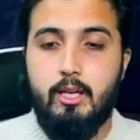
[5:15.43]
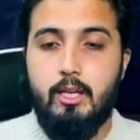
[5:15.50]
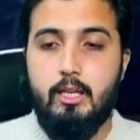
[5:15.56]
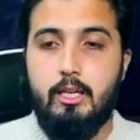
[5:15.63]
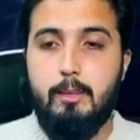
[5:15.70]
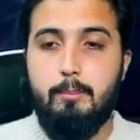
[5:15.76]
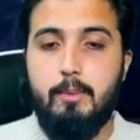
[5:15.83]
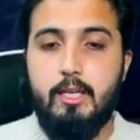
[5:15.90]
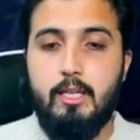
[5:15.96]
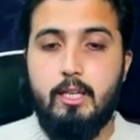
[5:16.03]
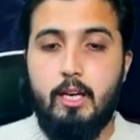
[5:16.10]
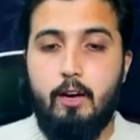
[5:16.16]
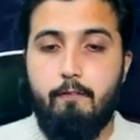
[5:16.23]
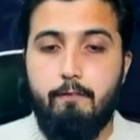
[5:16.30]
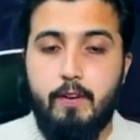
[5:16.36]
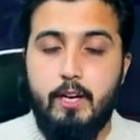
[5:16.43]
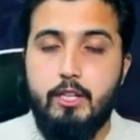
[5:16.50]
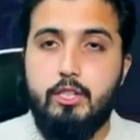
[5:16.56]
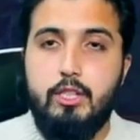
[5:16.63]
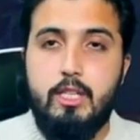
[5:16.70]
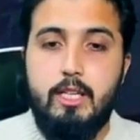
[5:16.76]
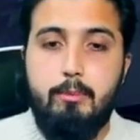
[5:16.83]
it'll be
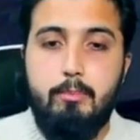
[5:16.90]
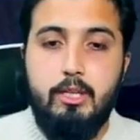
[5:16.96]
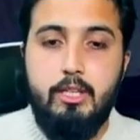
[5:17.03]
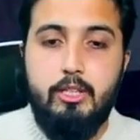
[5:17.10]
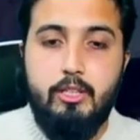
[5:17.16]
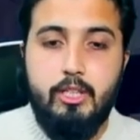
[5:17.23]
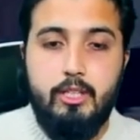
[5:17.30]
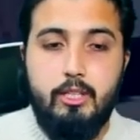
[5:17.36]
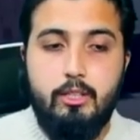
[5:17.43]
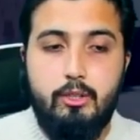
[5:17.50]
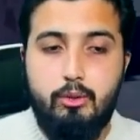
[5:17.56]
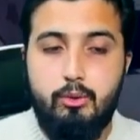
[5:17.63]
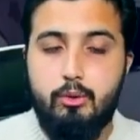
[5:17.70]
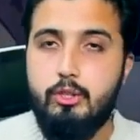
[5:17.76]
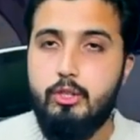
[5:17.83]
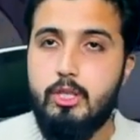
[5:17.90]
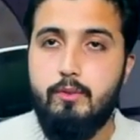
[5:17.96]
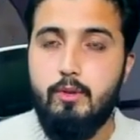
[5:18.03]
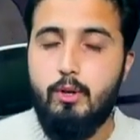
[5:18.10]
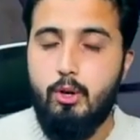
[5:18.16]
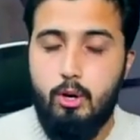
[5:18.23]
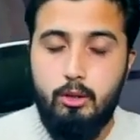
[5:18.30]
eventually be directed to
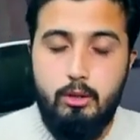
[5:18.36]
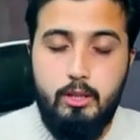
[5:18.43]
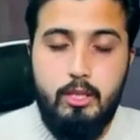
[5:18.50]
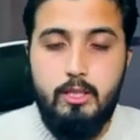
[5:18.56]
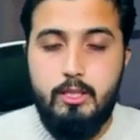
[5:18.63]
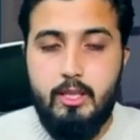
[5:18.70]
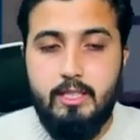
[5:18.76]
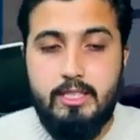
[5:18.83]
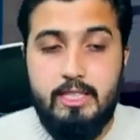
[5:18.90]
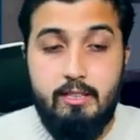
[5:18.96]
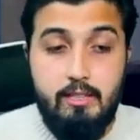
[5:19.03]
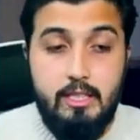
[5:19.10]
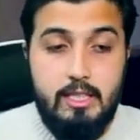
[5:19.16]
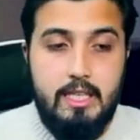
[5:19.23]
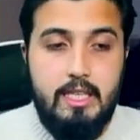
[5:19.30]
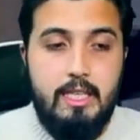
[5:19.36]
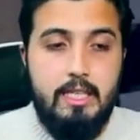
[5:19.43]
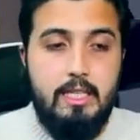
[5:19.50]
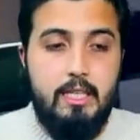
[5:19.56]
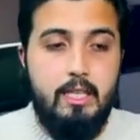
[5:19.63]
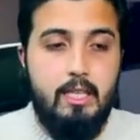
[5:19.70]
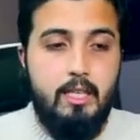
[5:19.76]
achieving all these
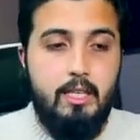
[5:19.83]
17